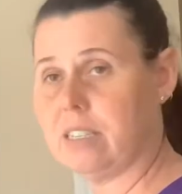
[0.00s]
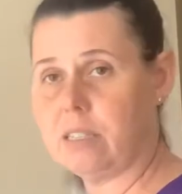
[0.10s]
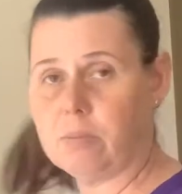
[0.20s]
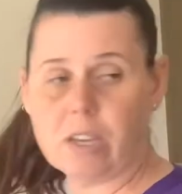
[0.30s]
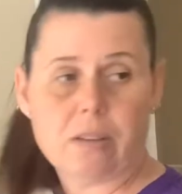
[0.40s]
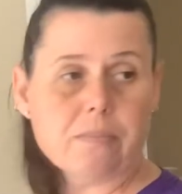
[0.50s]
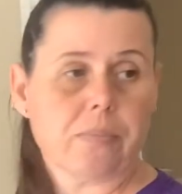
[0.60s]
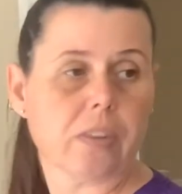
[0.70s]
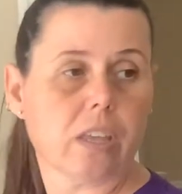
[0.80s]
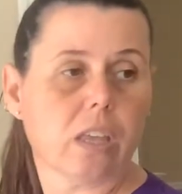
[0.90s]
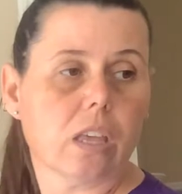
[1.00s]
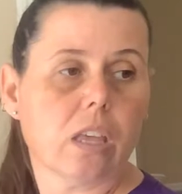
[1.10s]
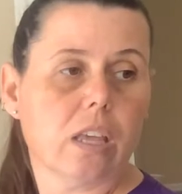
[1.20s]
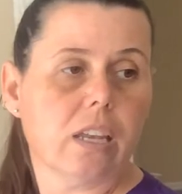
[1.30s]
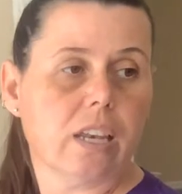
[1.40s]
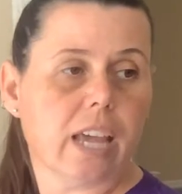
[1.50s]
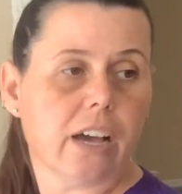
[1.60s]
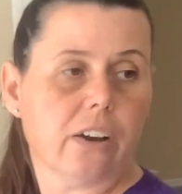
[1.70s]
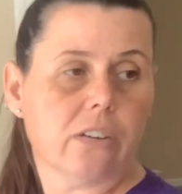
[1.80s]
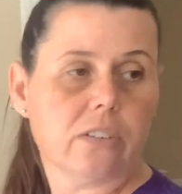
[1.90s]
to be.
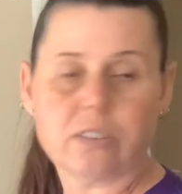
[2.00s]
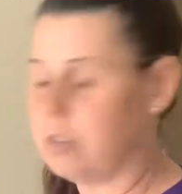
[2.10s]
Now, the